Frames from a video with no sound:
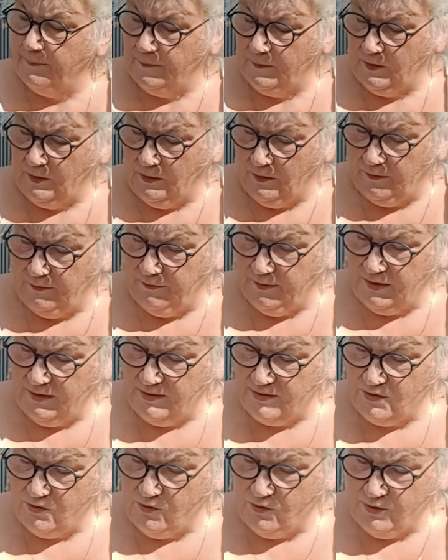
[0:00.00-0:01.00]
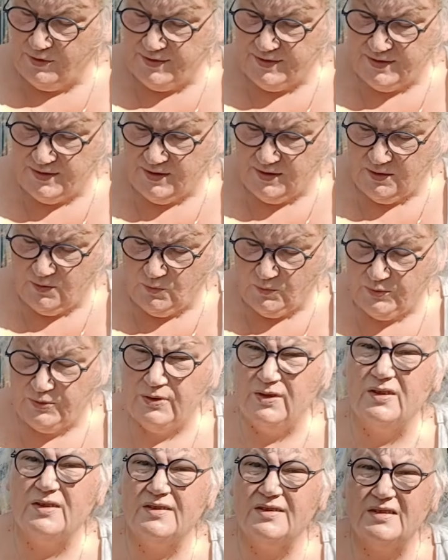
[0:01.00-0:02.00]
So fingers crossed it
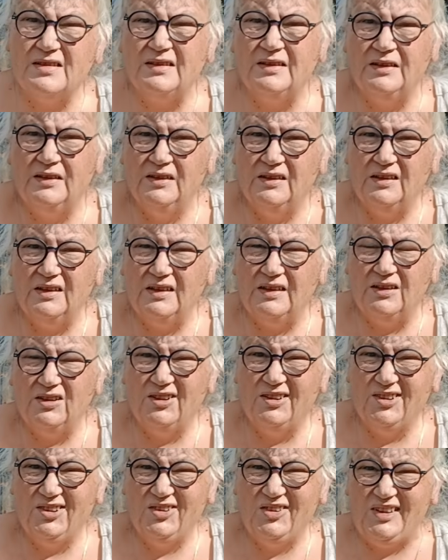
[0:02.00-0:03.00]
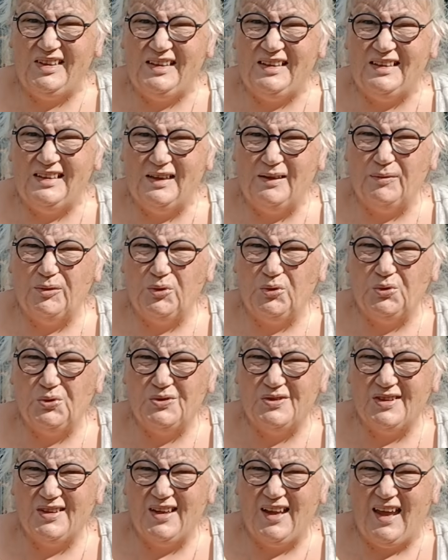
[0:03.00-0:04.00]
works and I don't end up
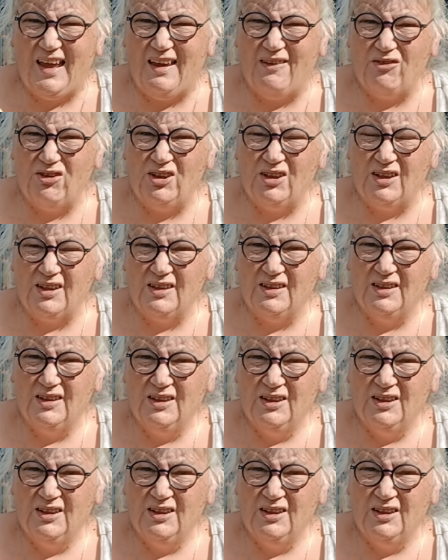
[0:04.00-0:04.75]
causing havoc,